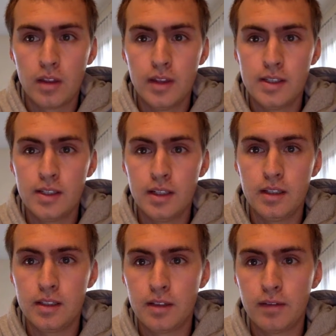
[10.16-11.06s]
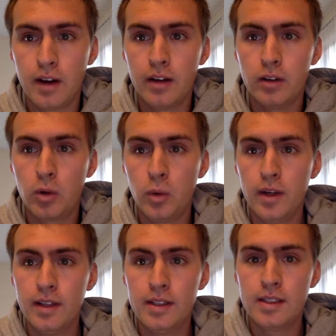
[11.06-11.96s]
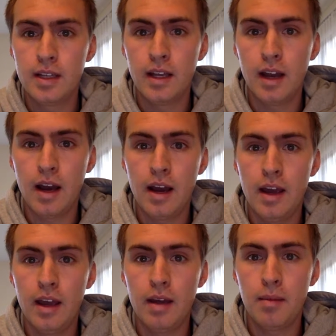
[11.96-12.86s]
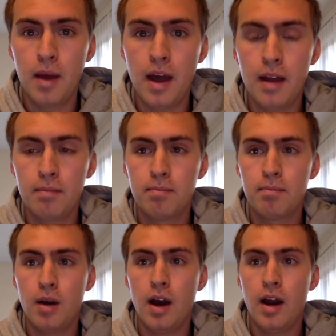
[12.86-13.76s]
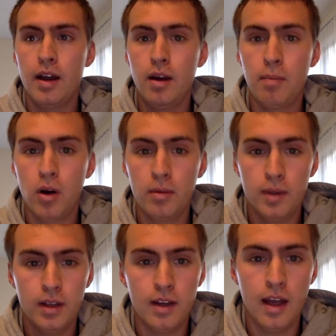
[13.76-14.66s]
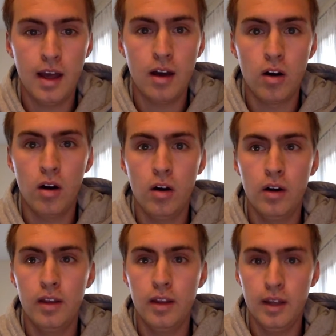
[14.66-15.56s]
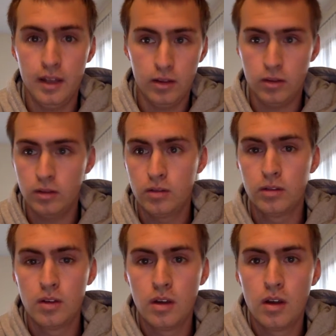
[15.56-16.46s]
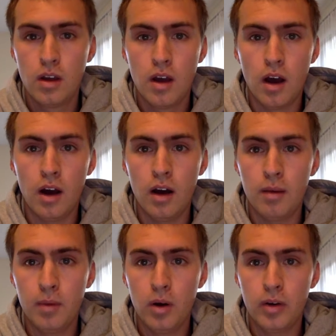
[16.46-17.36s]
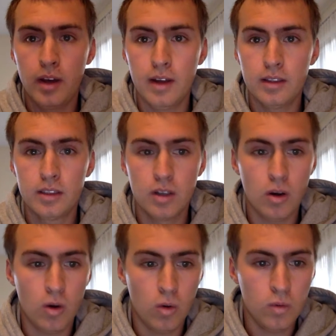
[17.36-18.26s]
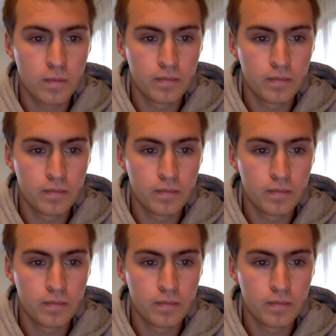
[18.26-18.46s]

This is the final quiz, and I am at my apartment on the hill. Okay, so